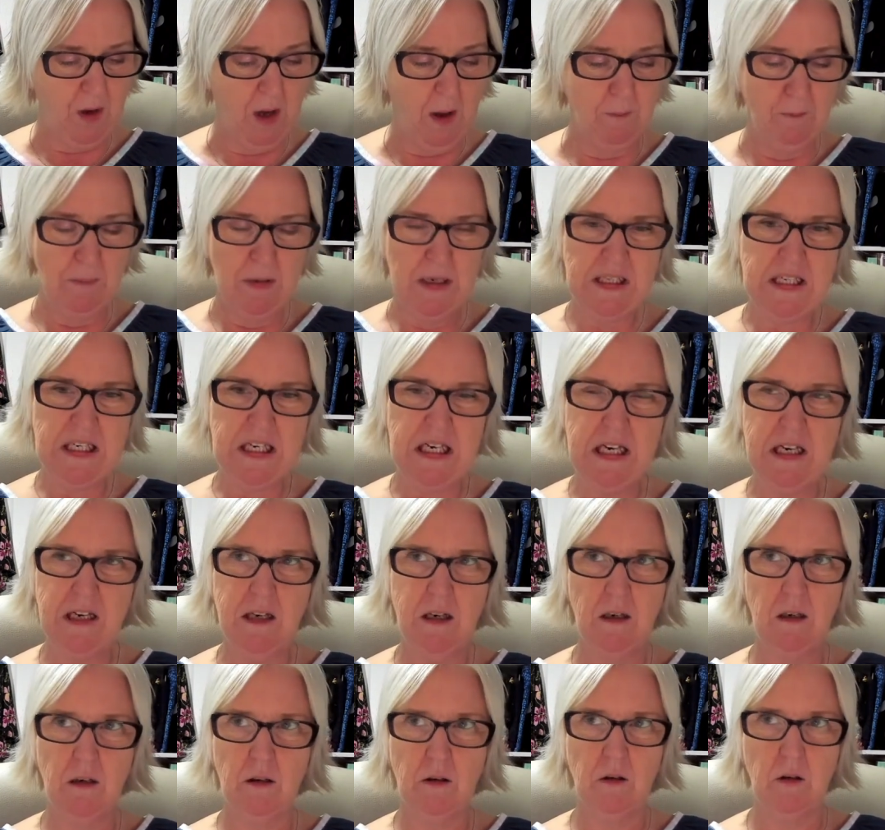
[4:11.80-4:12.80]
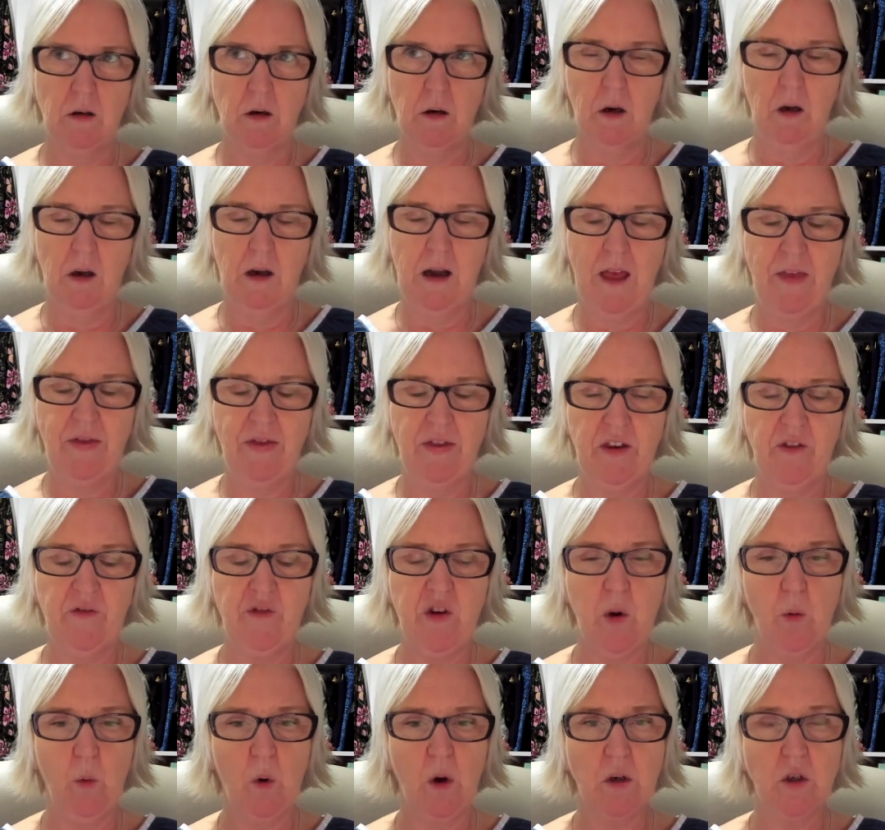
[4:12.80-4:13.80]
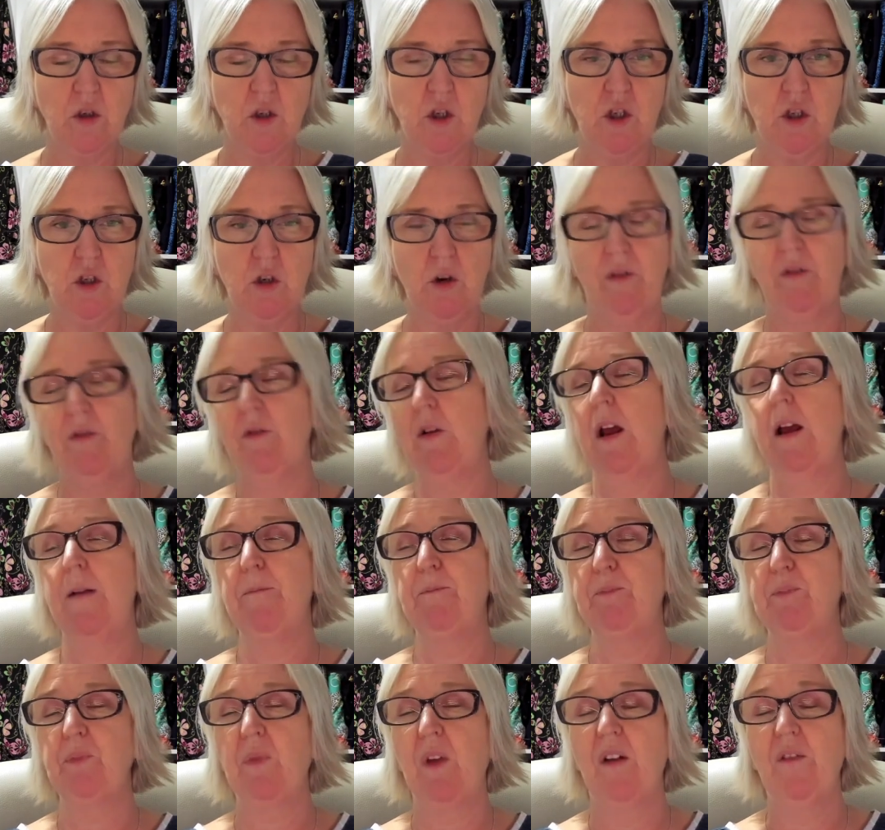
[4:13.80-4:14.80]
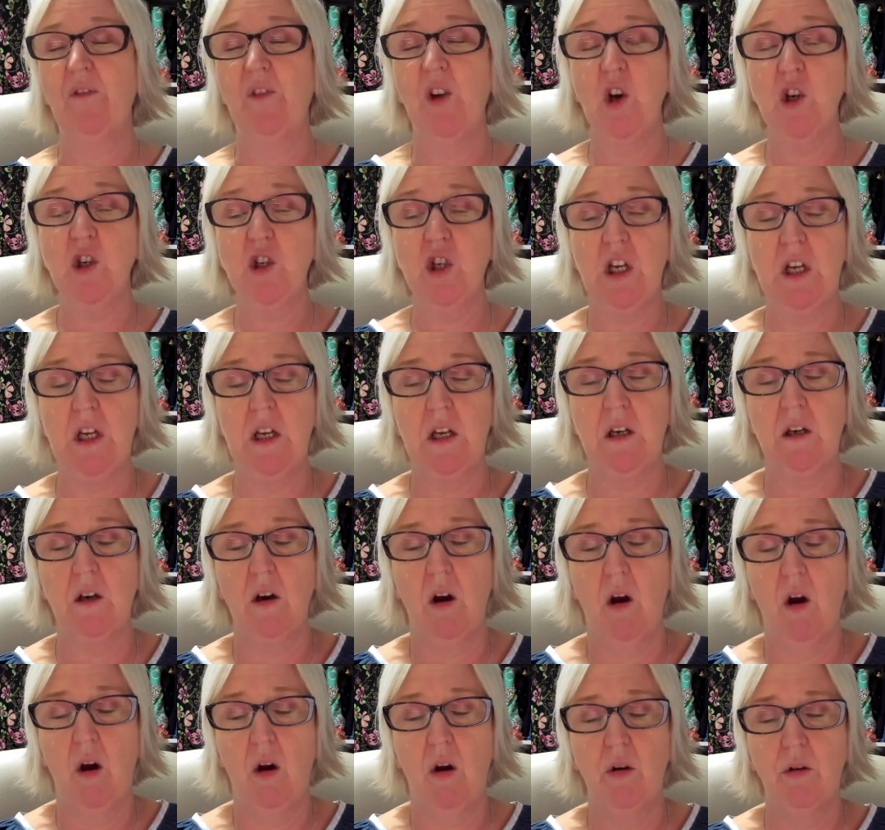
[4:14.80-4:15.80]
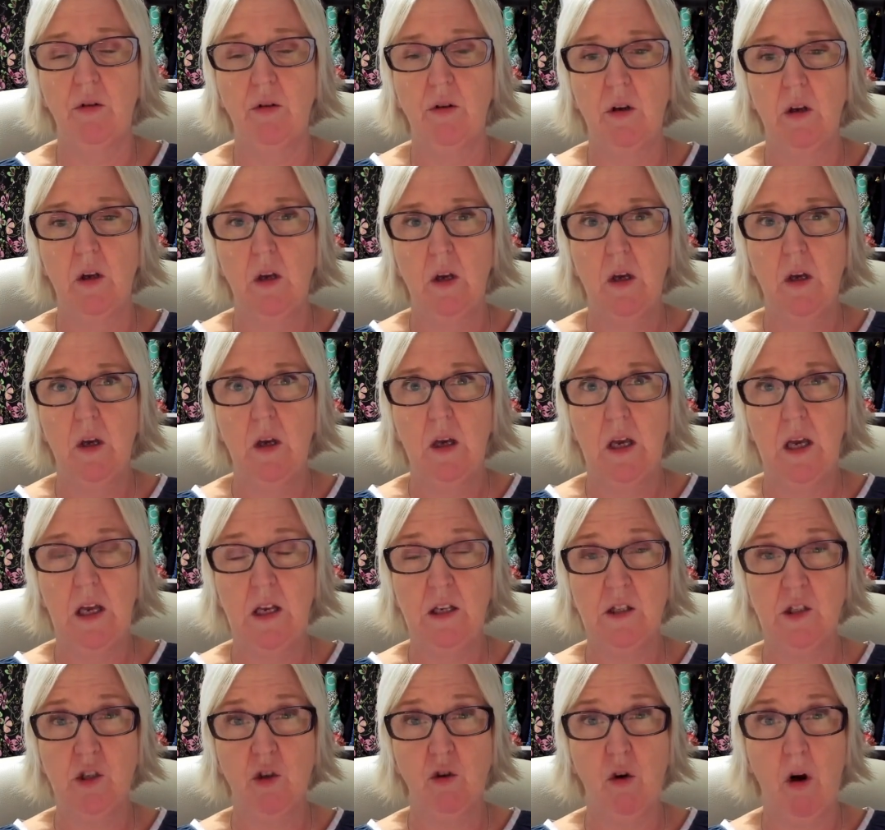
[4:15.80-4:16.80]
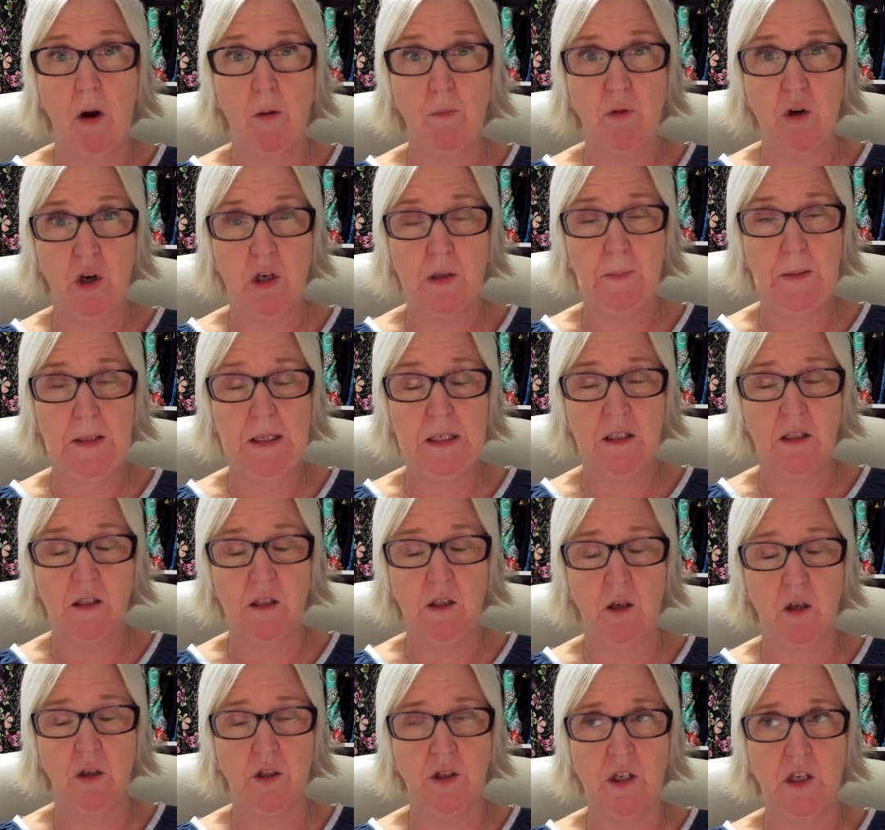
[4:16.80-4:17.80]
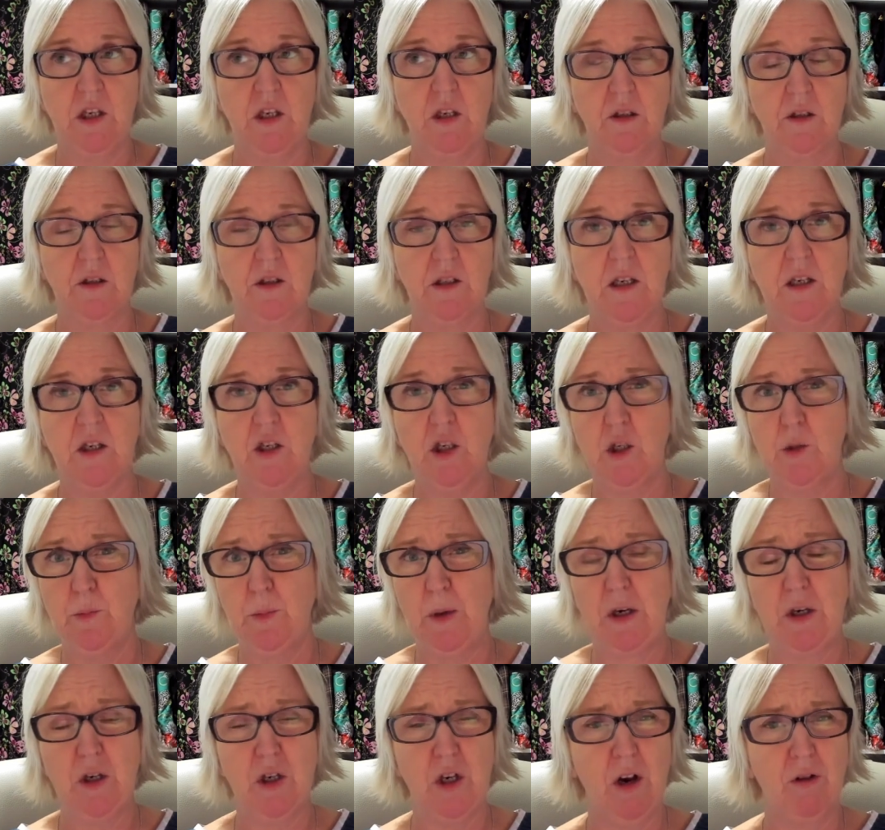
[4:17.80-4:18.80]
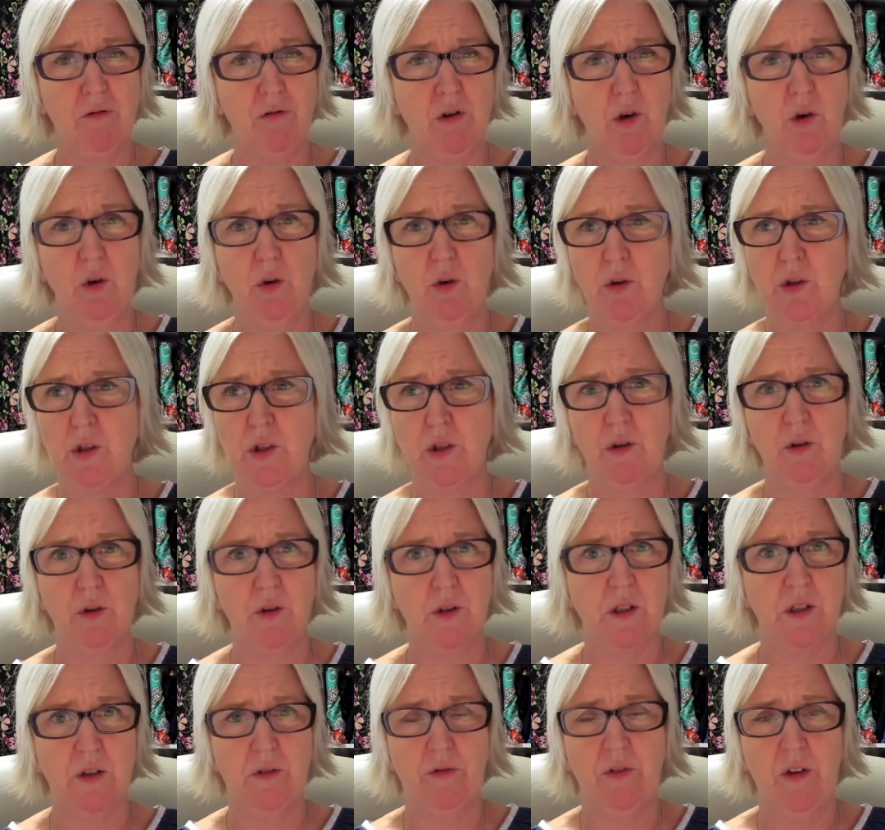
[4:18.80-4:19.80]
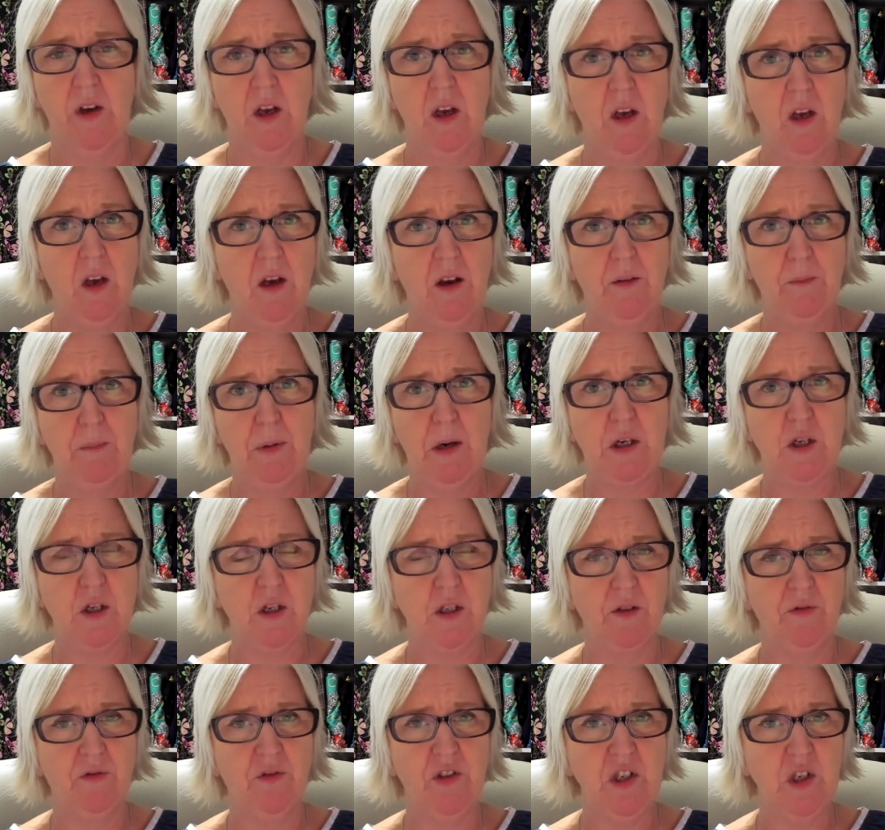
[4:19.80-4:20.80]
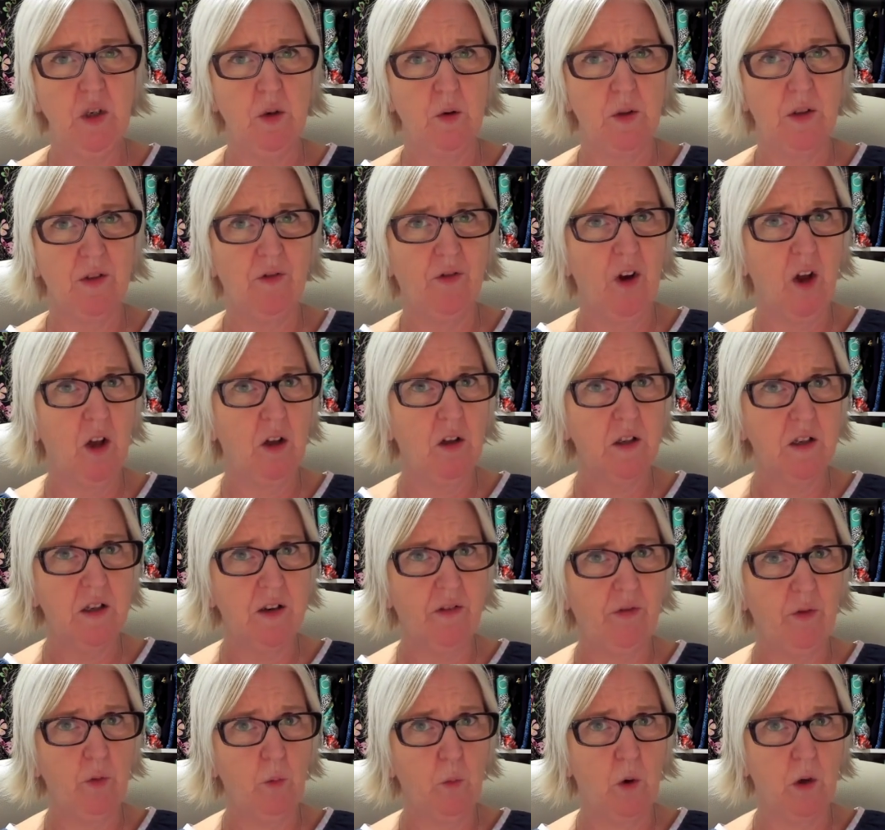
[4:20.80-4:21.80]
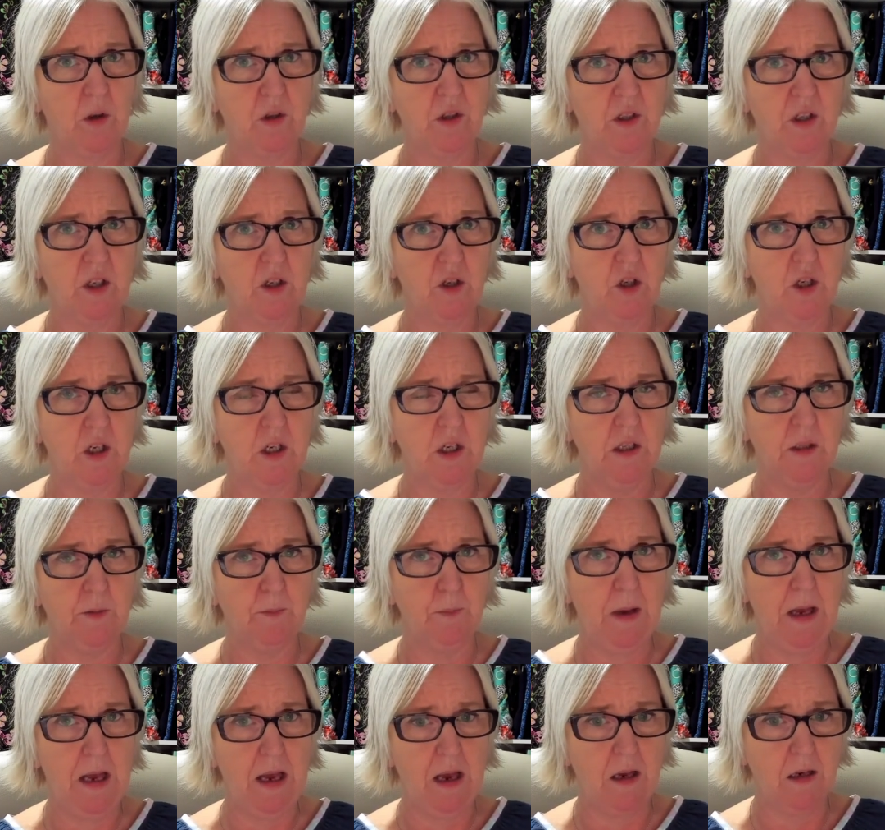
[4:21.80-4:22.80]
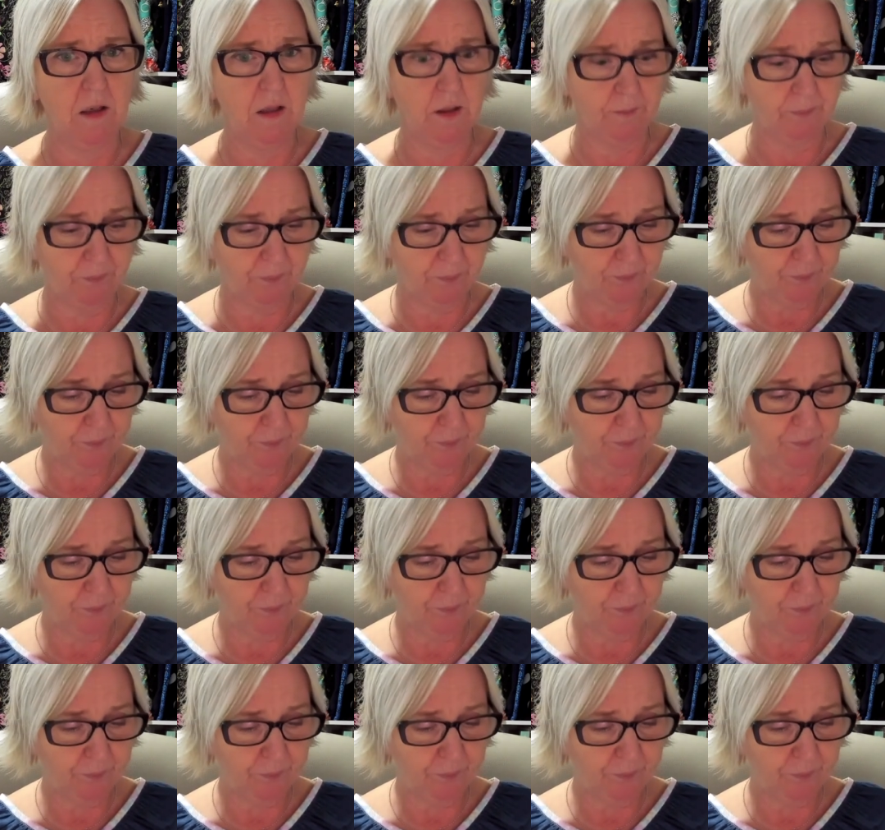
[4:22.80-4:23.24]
a midi length. If you watch and follow Jane on Instagram, Dressmaker's Closet, you'll see she's been sharing loads and loads of pictures and videos of all the different ones that she's made.